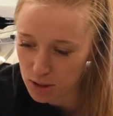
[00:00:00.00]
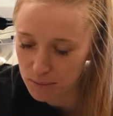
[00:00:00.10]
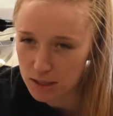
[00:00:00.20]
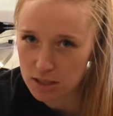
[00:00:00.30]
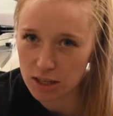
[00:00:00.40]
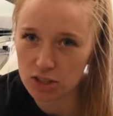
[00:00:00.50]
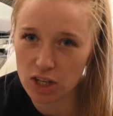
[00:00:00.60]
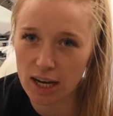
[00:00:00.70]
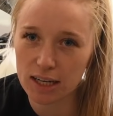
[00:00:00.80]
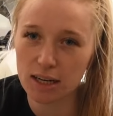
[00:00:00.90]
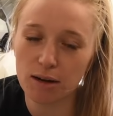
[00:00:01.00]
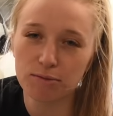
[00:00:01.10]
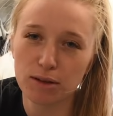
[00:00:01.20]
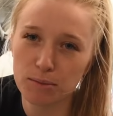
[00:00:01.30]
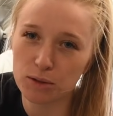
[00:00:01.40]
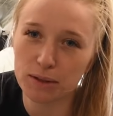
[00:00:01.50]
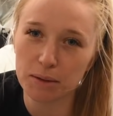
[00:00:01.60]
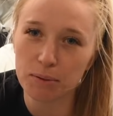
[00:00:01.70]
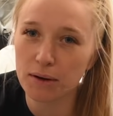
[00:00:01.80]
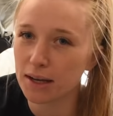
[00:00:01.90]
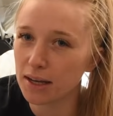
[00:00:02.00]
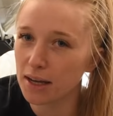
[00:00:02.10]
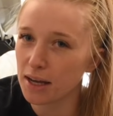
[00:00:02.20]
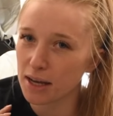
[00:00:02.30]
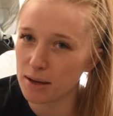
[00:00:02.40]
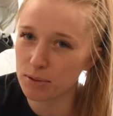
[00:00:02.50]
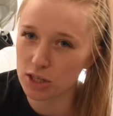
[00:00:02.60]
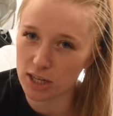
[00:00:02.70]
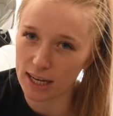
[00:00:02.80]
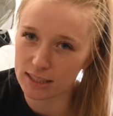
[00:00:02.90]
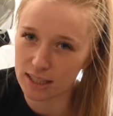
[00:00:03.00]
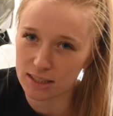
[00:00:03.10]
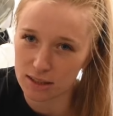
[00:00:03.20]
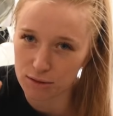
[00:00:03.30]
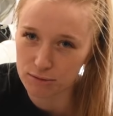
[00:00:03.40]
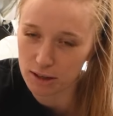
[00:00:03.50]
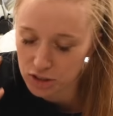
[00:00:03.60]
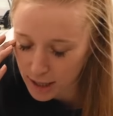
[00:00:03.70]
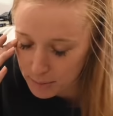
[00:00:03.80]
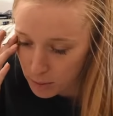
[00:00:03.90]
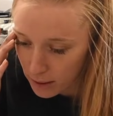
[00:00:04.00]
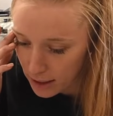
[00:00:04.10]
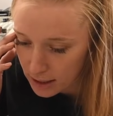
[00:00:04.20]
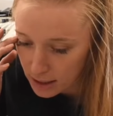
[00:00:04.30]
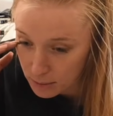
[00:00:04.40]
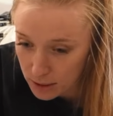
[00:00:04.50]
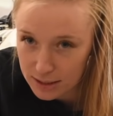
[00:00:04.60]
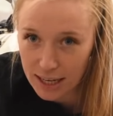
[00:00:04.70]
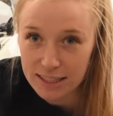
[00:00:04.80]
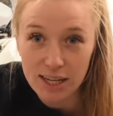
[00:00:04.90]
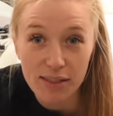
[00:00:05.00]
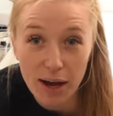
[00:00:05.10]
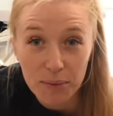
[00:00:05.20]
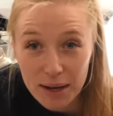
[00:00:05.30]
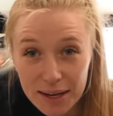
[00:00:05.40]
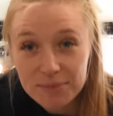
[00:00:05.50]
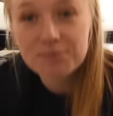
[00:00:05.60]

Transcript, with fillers: So I'm going to start jacking it up from the rear point and put jack stands in the front jack point and work side to side that way.